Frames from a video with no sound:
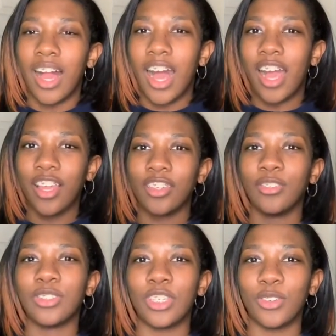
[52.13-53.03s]
I
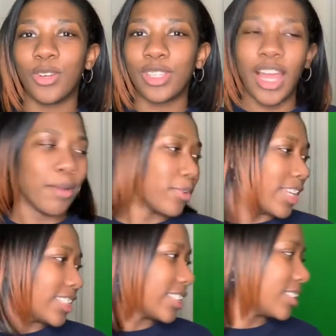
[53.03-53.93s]
use ignore lab rats in